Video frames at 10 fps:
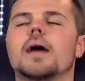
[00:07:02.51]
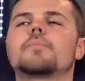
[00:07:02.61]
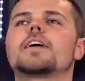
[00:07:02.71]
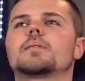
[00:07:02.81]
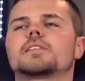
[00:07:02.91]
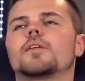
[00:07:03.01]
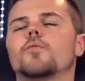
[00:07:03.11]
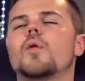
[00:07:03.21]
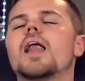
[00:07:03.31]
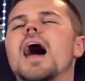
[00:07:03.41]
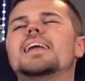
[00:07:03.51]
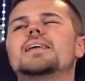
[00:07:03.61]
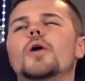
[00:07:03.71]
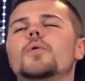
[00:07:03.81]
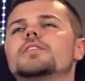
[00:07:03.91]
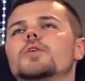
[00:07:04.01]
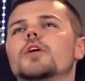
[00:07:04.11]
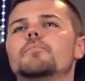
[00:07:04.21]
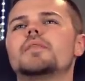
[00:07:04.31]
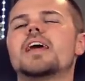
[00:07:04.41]
I'm thinking to myself, well, I know it's going
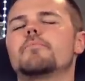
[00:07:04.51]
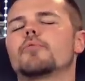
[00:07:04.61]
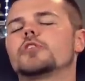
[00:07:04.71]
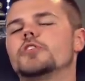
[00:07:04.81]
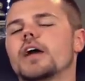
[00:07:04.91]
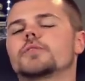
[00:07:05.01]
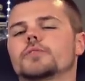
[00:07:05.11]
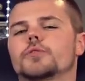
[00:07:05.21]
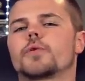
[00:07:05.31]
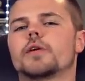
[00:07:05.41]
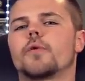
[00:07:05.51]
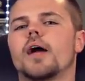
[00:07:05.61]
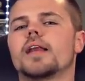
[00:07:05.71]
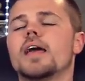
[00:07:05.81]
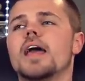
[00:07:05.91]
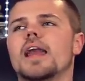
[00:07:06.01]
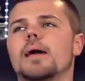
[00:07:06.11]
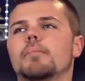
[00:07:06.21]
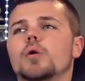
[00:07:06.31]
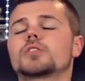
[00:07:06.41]
to be a projector screen, right? And
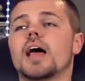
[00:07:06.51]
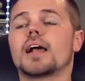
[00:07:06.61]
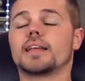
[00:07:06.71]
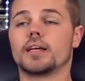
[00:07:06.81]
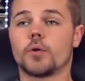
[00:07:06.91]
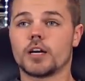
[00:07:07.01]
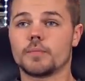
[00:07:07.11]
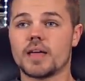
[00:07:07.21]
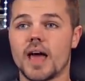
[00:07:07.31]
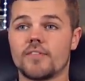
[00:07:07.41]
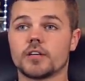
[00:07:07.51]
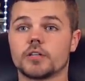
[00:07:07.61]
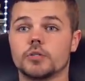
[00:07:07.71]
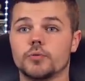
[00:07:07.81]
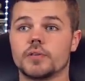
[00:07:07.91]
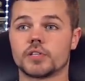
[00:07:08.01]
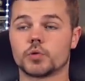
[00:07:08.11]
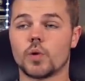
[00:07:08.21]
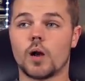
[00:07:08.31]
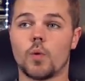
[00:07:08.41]
I'm most likely going to be having to do
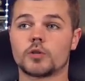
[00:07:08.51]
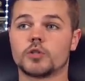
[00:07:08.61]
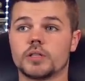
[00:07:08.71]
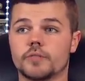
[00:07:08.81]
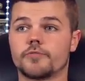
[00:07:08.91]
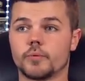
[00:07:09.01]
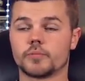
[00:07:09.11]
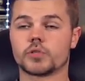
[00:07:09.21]
this while watching the film.